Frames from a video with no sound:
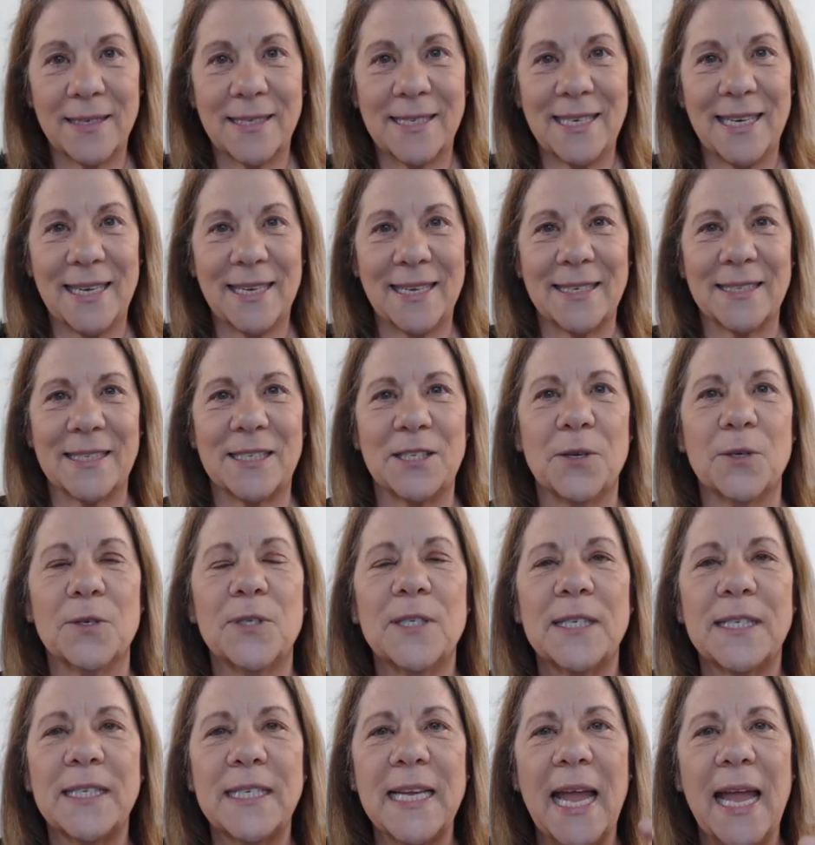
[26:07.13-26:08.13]
hunting.
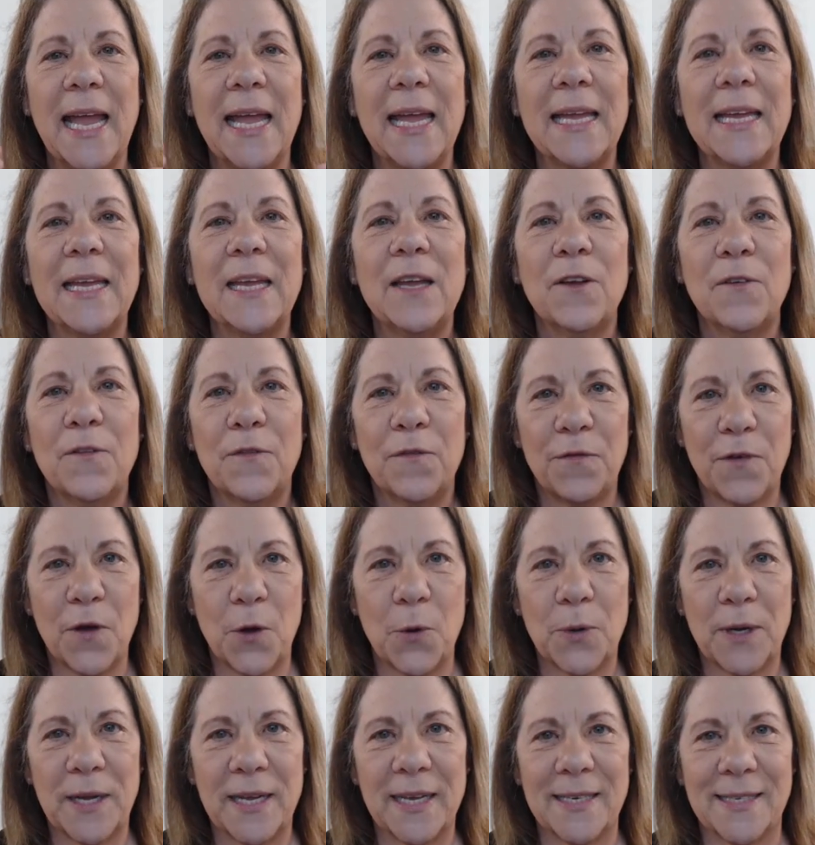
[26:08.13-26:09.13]
So stay
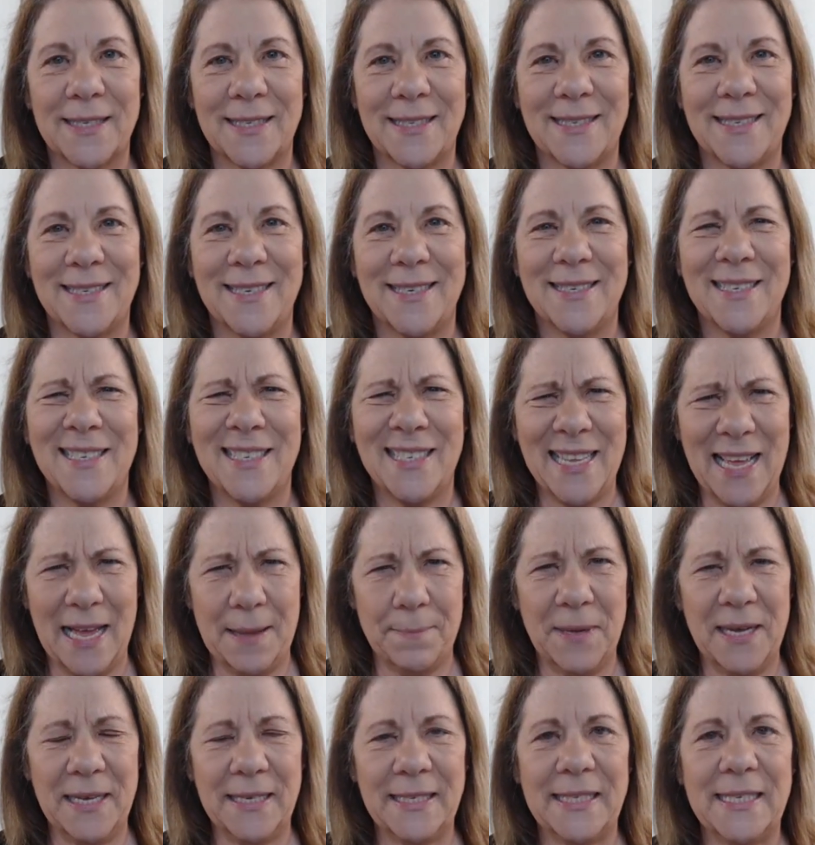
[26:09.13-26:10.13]
focused. Does
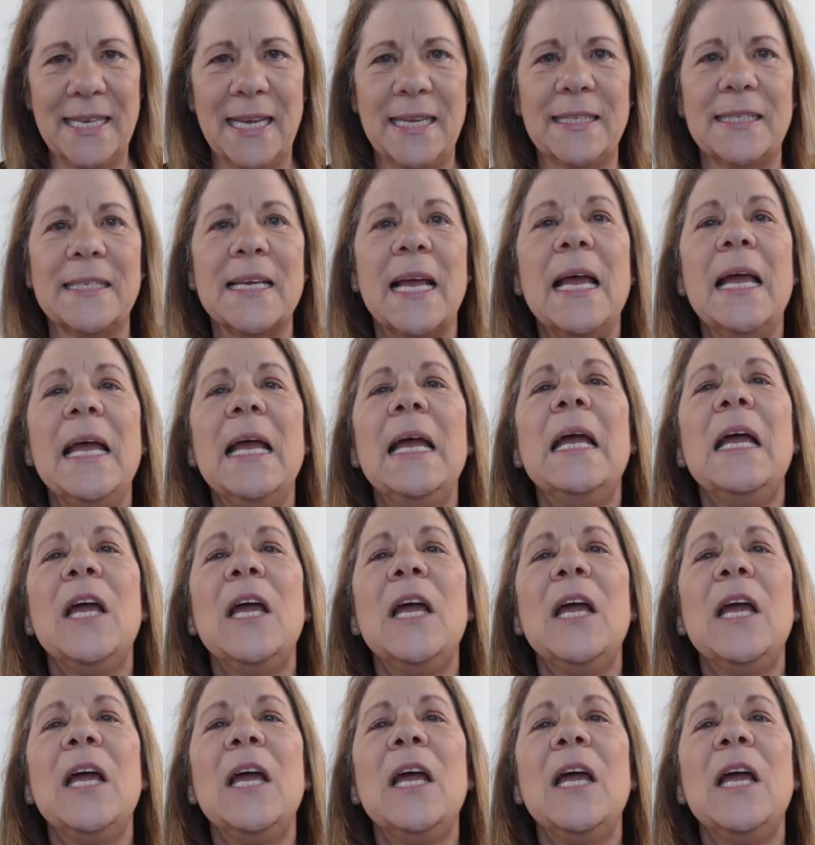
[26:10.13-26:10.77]
that make sense?